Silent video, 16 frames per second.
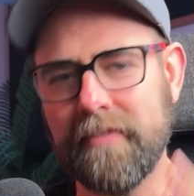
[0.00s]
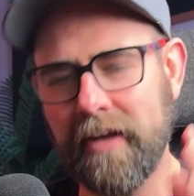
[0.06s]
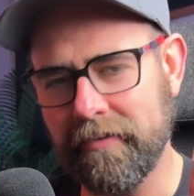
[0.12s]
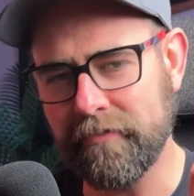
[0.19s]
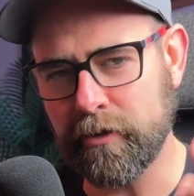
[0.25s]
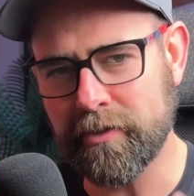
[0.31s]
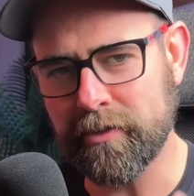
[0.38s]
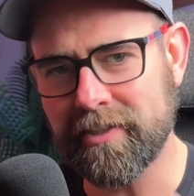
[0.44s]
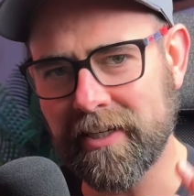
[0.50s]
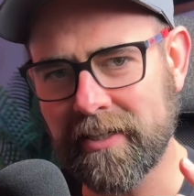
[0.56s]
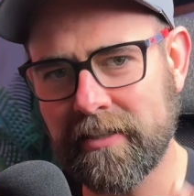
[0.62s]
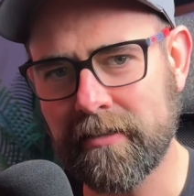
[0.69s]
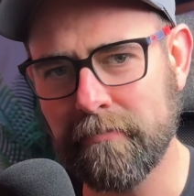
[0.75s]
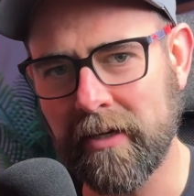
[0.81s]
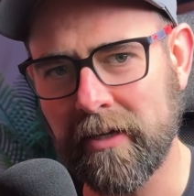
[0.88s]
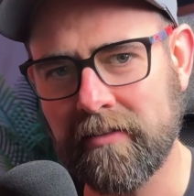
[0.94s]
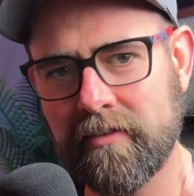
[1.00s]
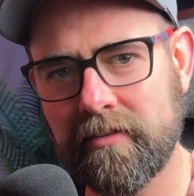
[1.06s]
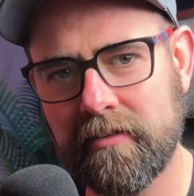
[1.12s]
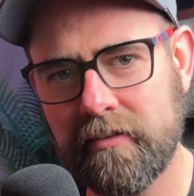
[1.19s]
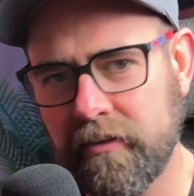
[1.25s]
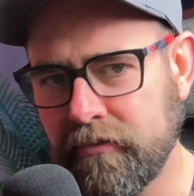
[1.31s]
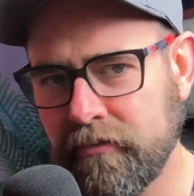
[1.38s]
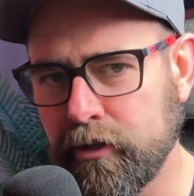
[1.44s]
after 6 months
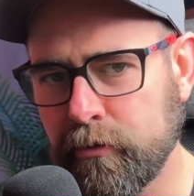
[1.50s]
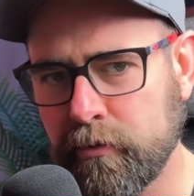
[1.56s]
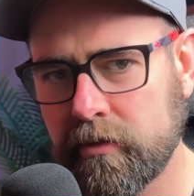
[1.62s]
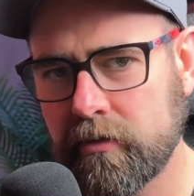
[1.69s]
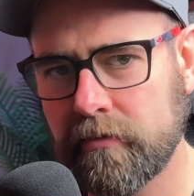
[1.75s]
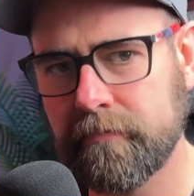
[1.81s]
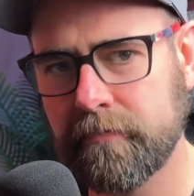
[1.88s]
of use.